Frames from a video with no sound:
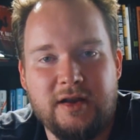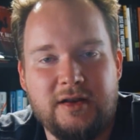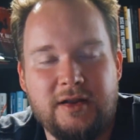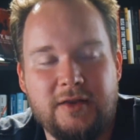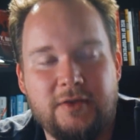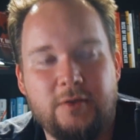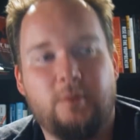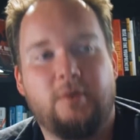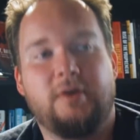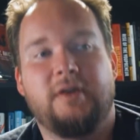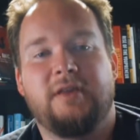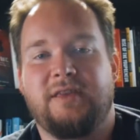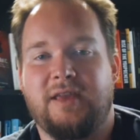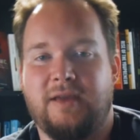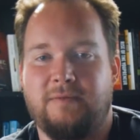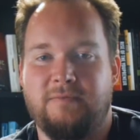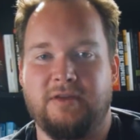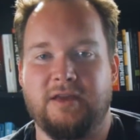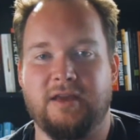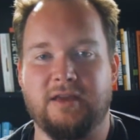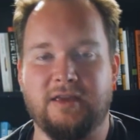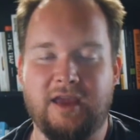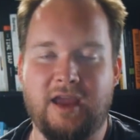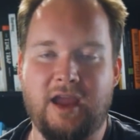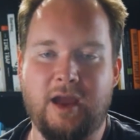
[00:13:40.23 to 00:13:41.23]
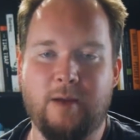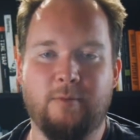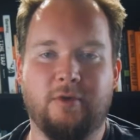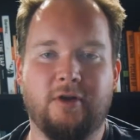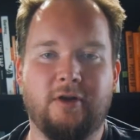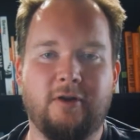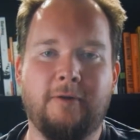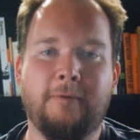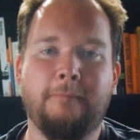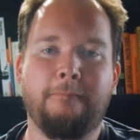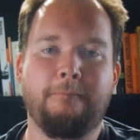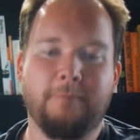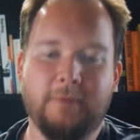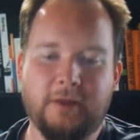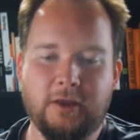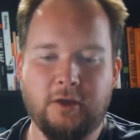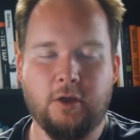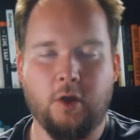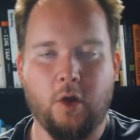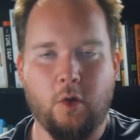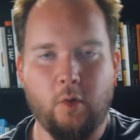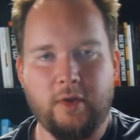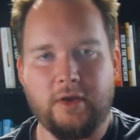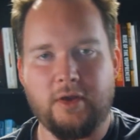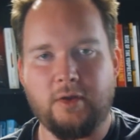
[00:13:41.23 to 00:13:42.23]
In other words, having a camera,
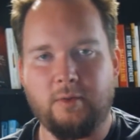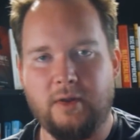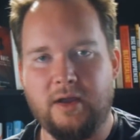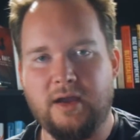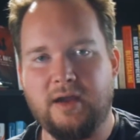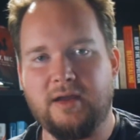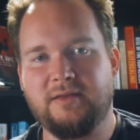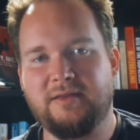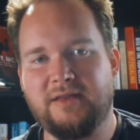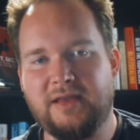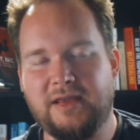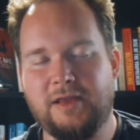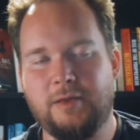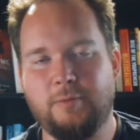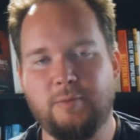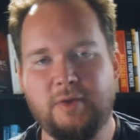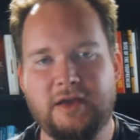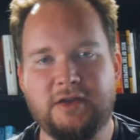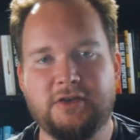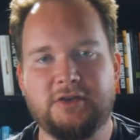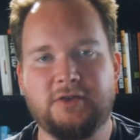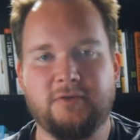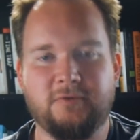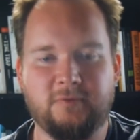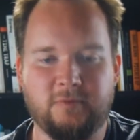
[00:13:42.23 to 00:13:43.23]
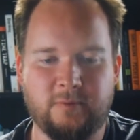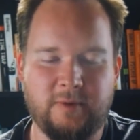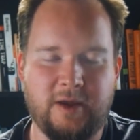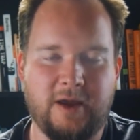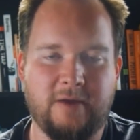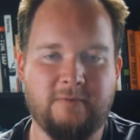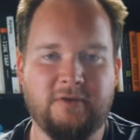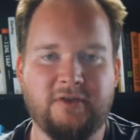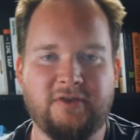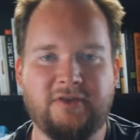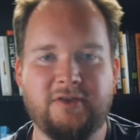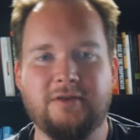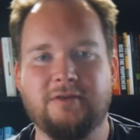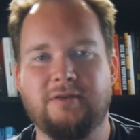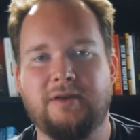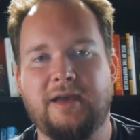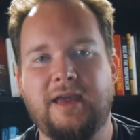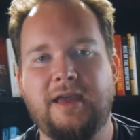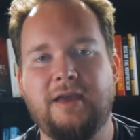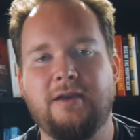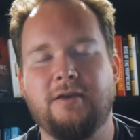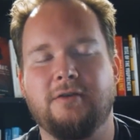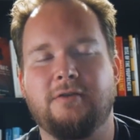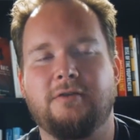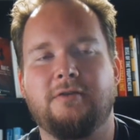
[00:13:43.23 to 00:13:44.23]
going around taking pictures from every single
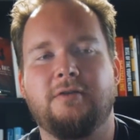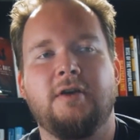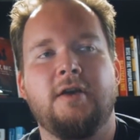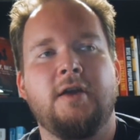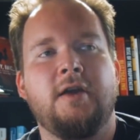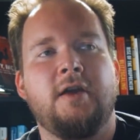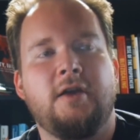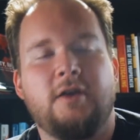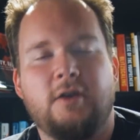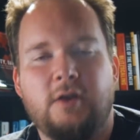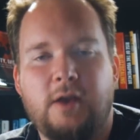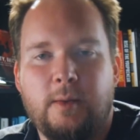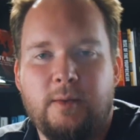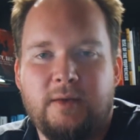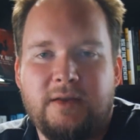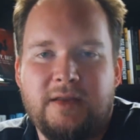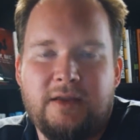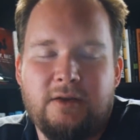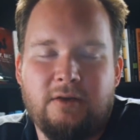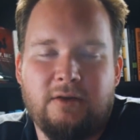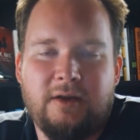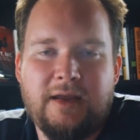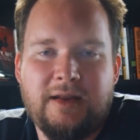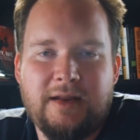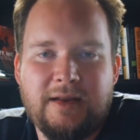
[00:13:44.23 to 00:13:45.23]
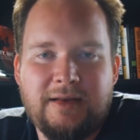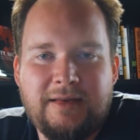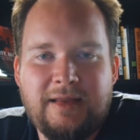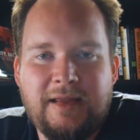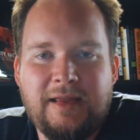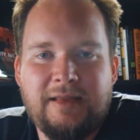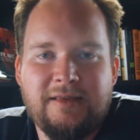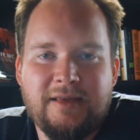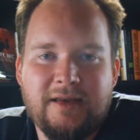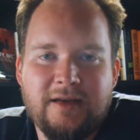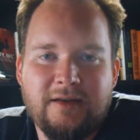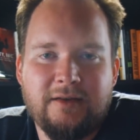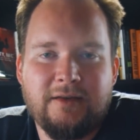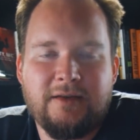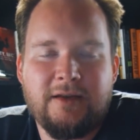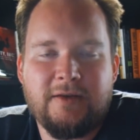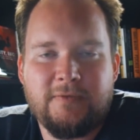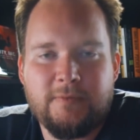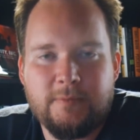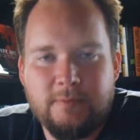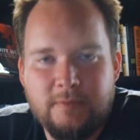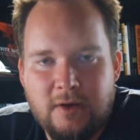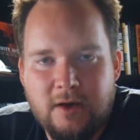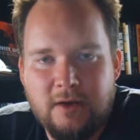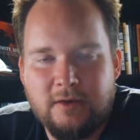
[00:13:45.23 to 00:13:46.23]
angle, you're able to create a detailed
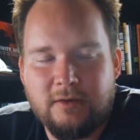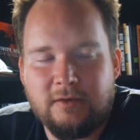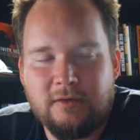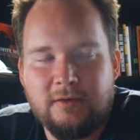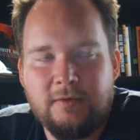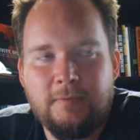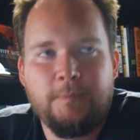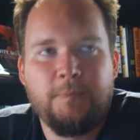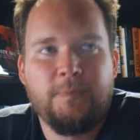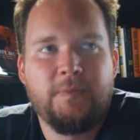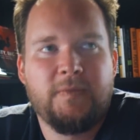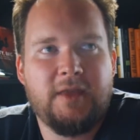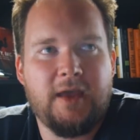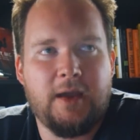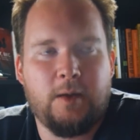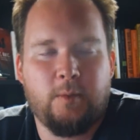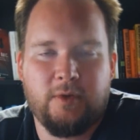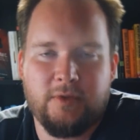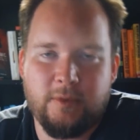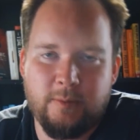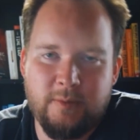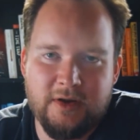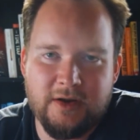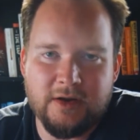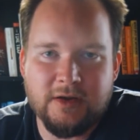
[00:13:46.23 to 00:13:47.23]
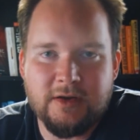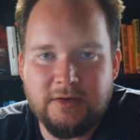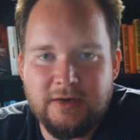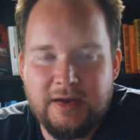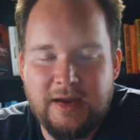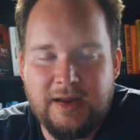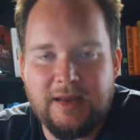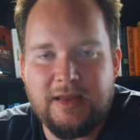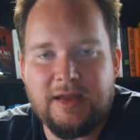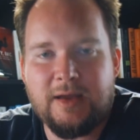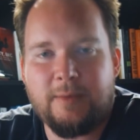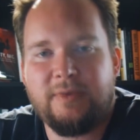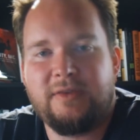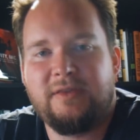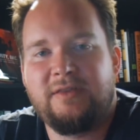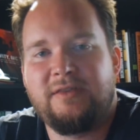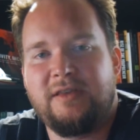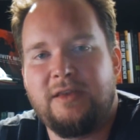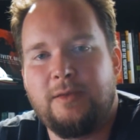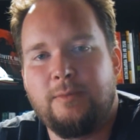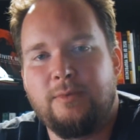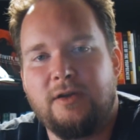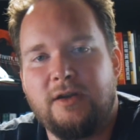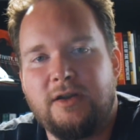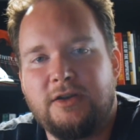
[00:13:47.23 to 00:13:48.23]
enough model that with a bit of cleaning up in
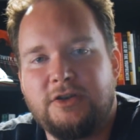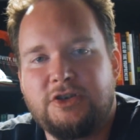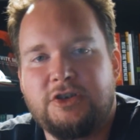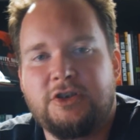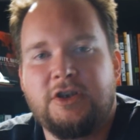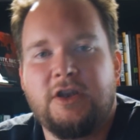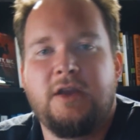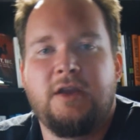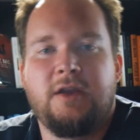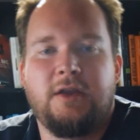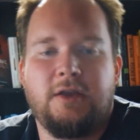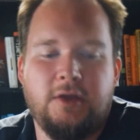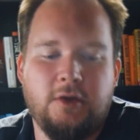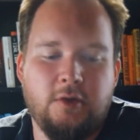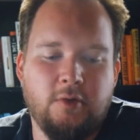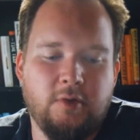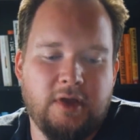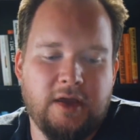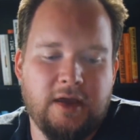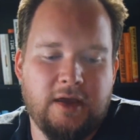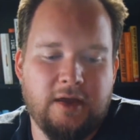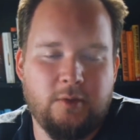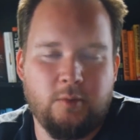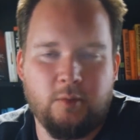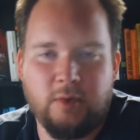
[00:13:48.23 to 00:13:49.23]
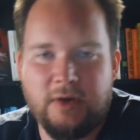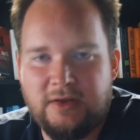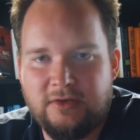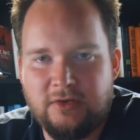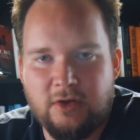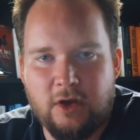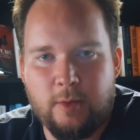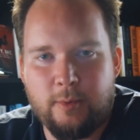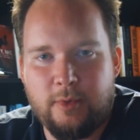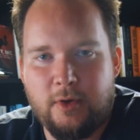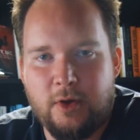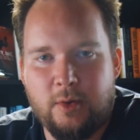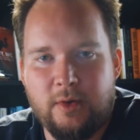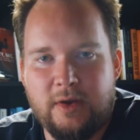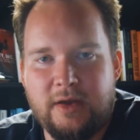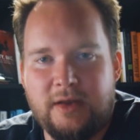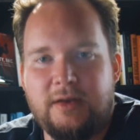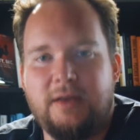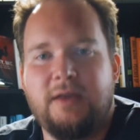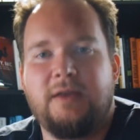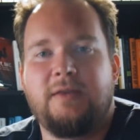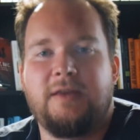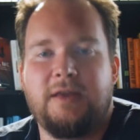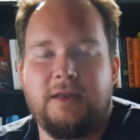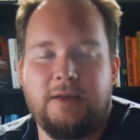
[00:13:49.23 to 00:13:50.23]
ZBrush, you can retopo
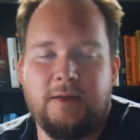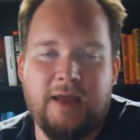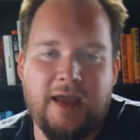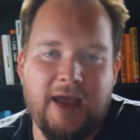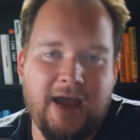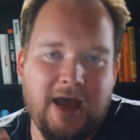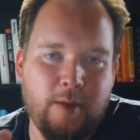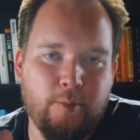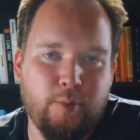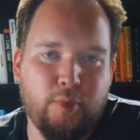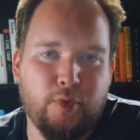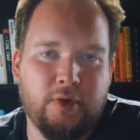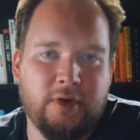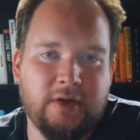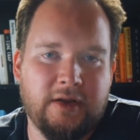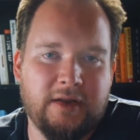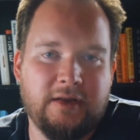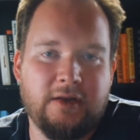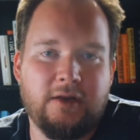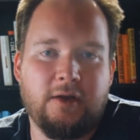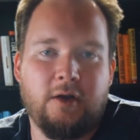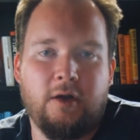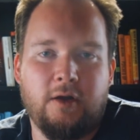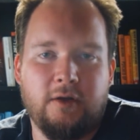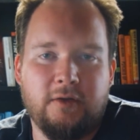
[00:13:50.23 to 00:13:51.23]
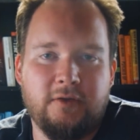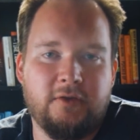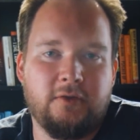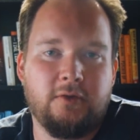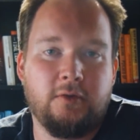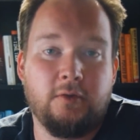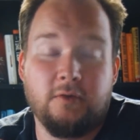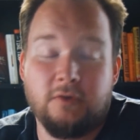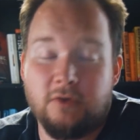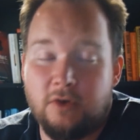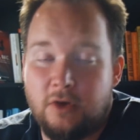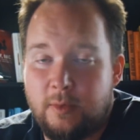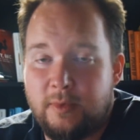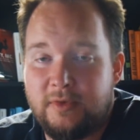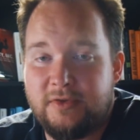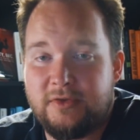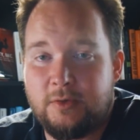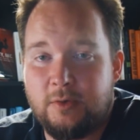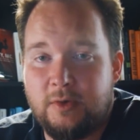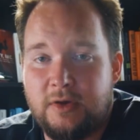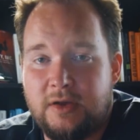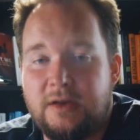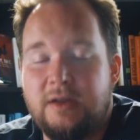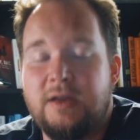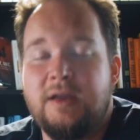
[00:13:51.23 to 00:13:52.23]
it and then output it onto
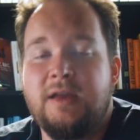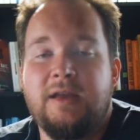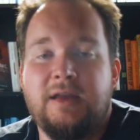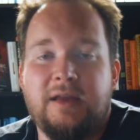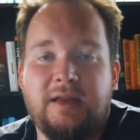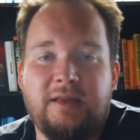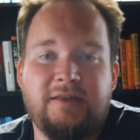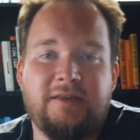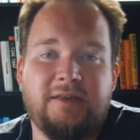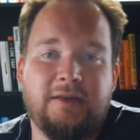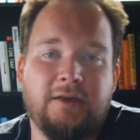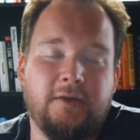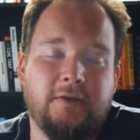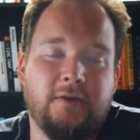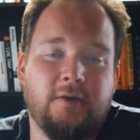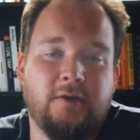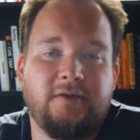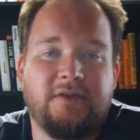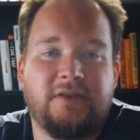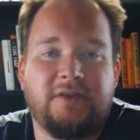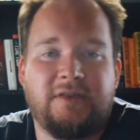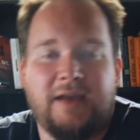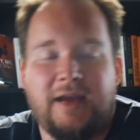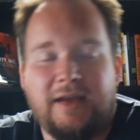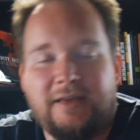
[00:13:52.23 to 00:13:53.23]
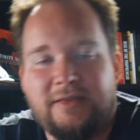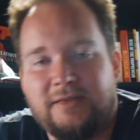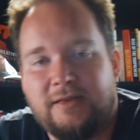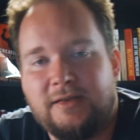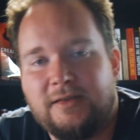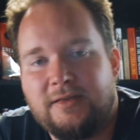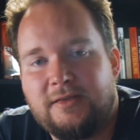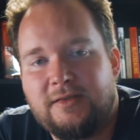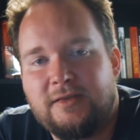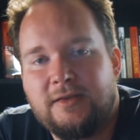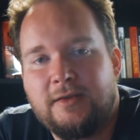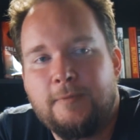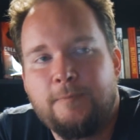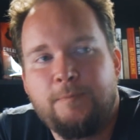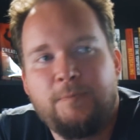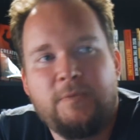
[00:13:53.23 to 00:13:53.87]
Turbosquid and sell those as assets.